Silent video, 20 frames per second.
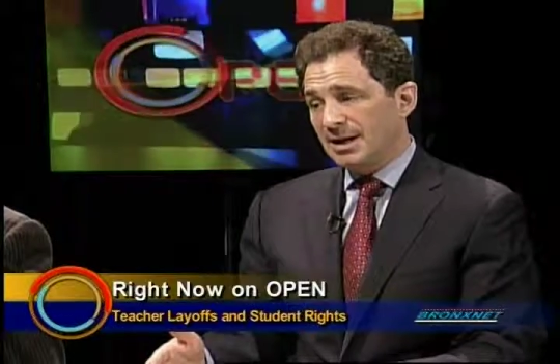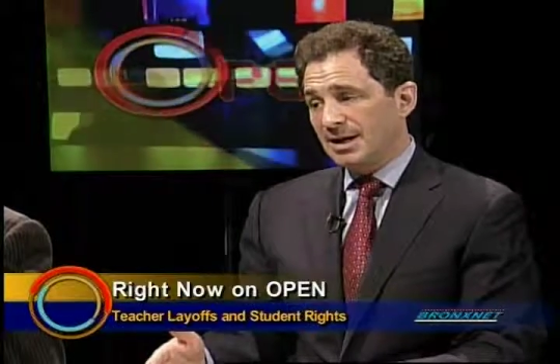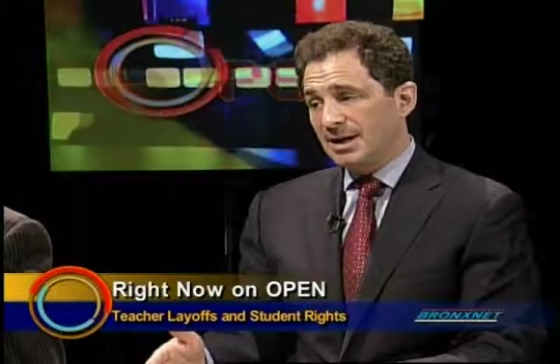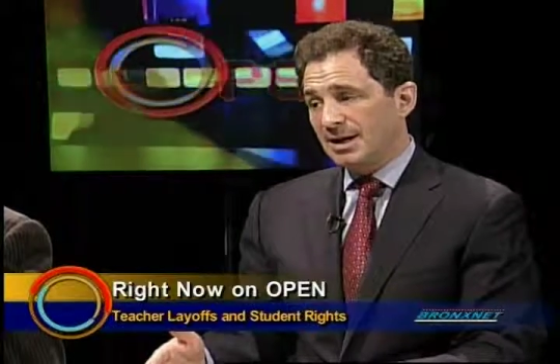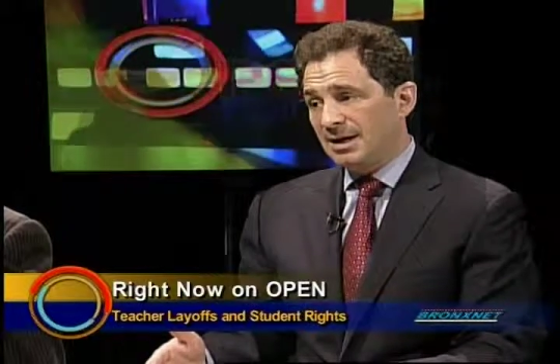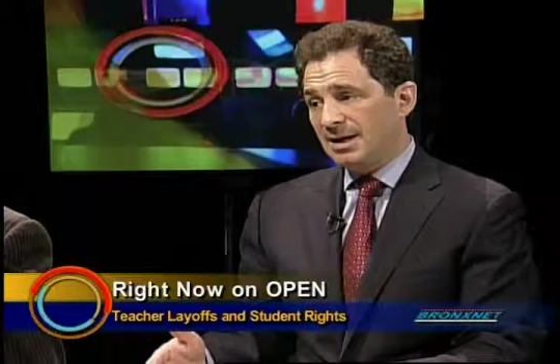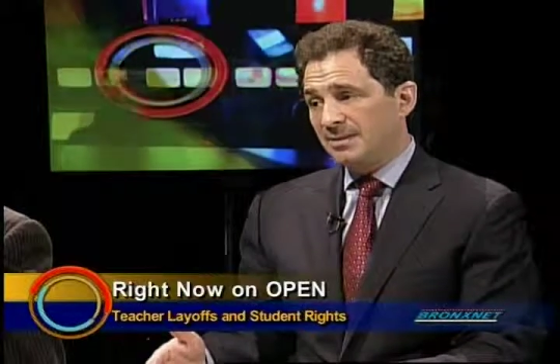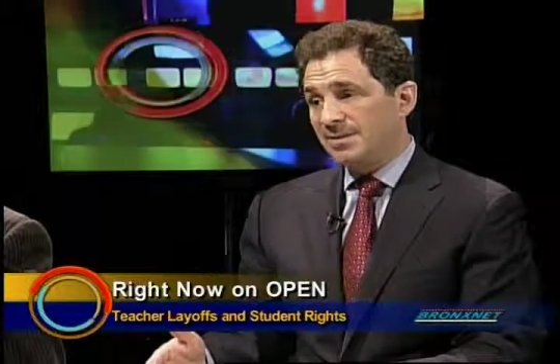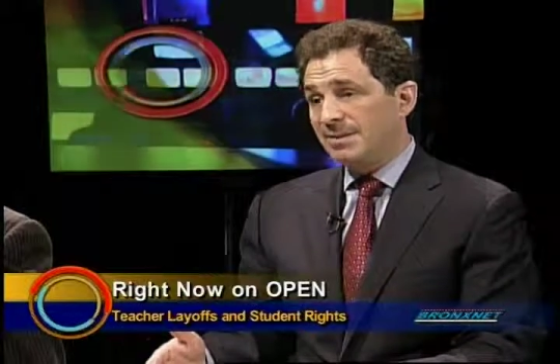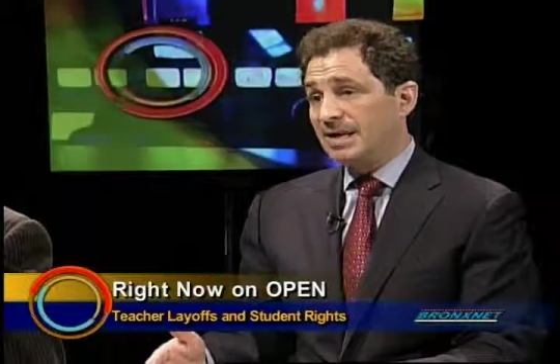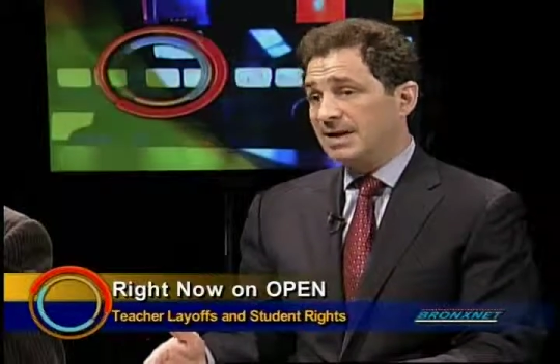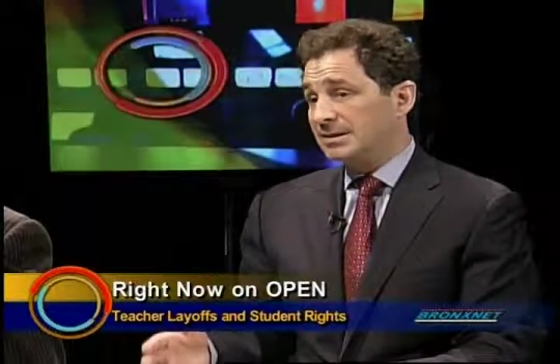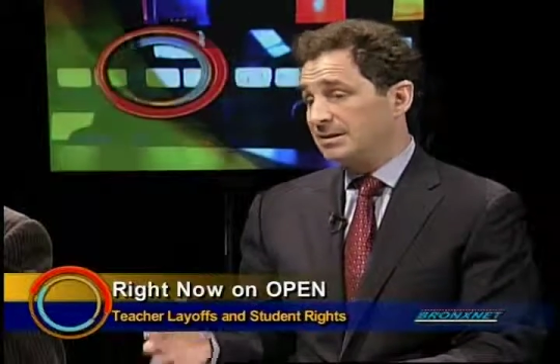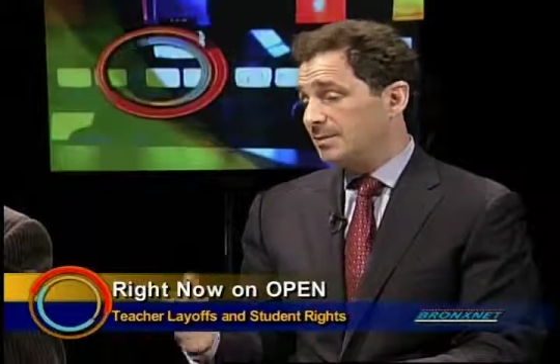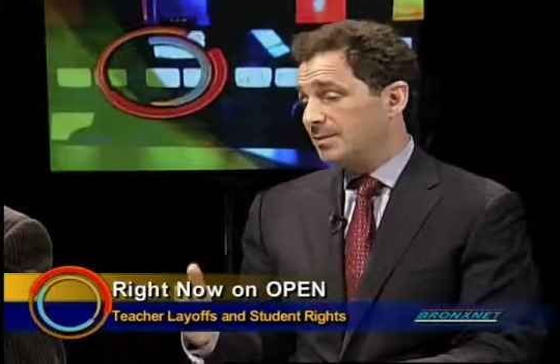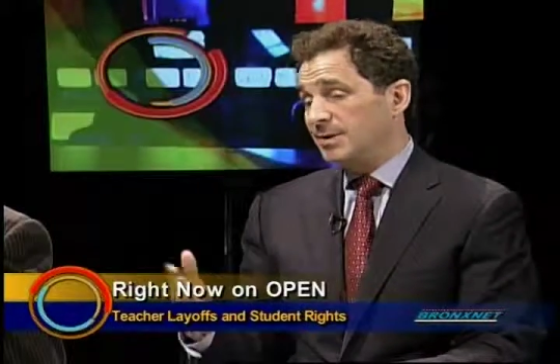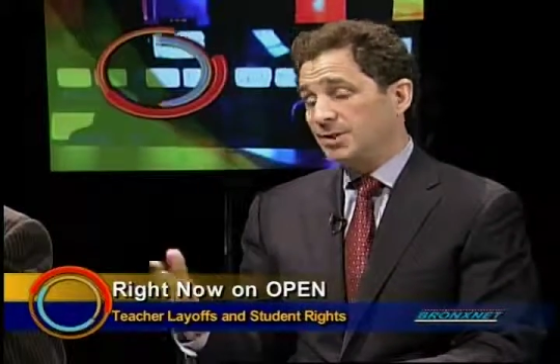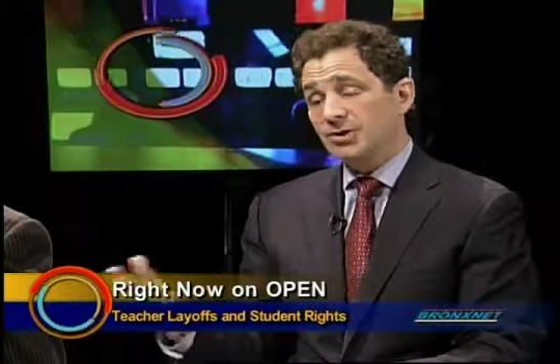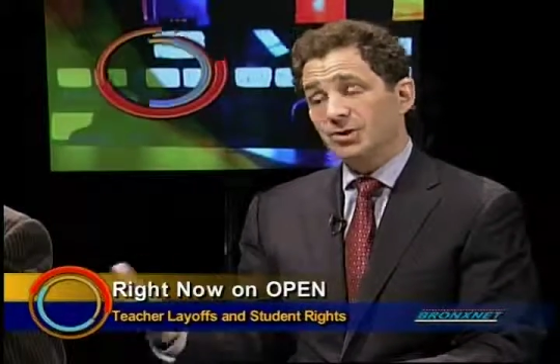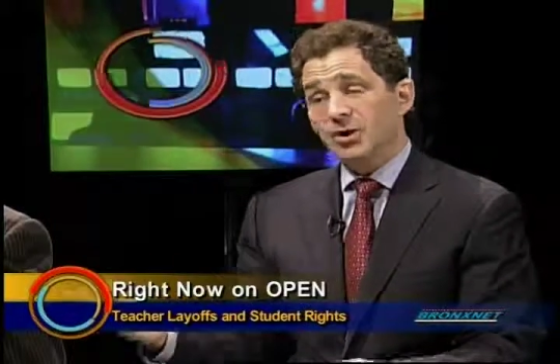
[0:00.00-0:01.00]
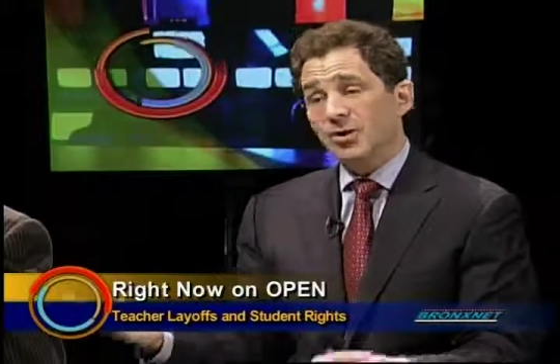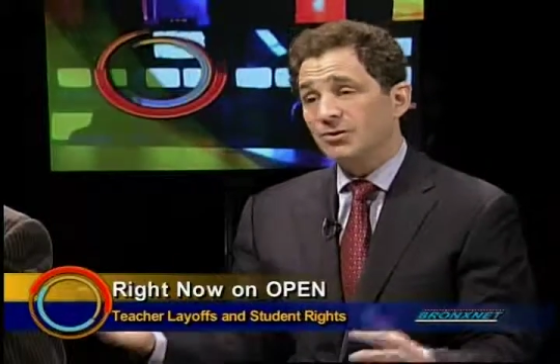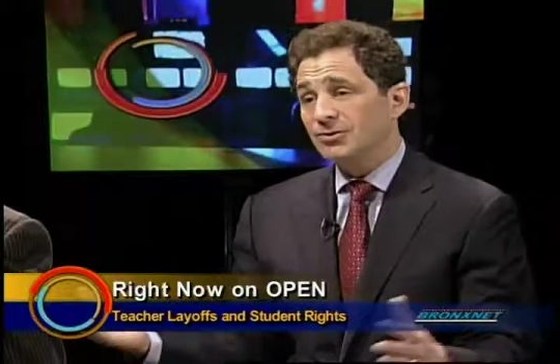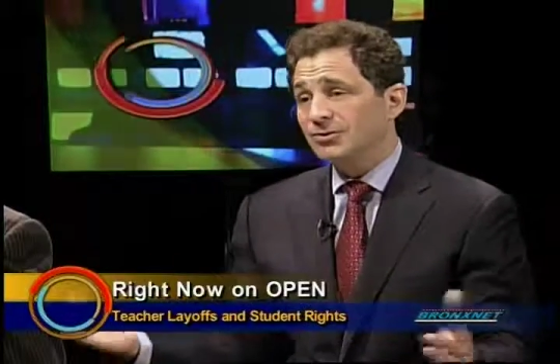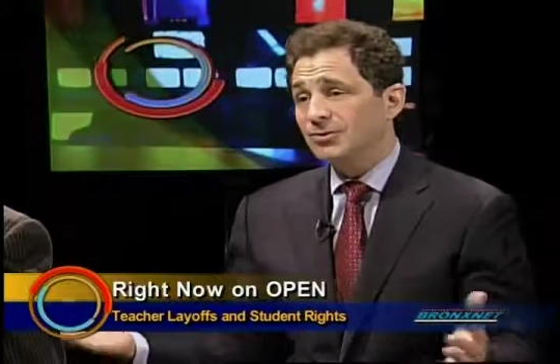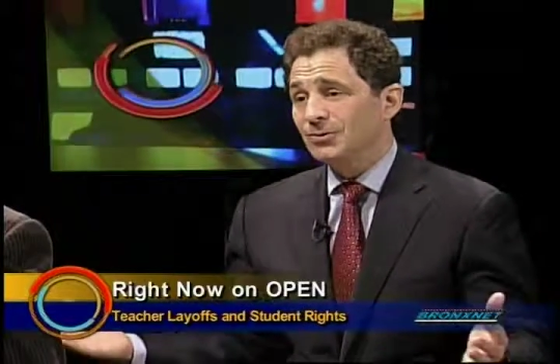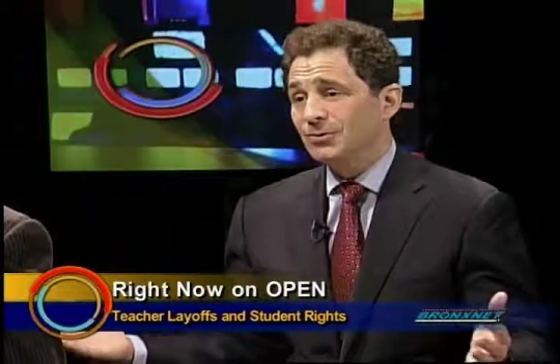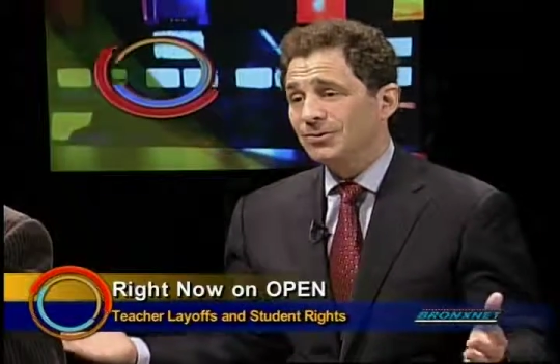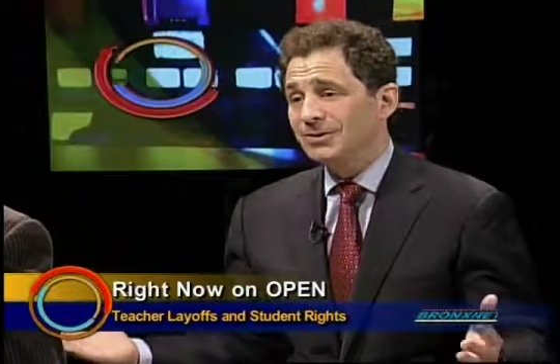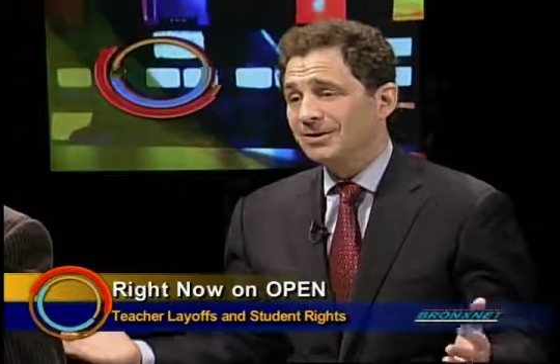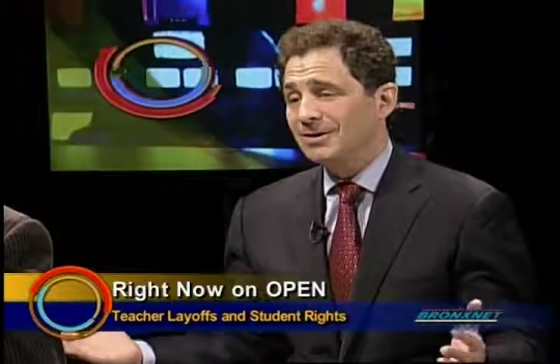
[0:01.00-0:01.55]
yet some of the charter schools,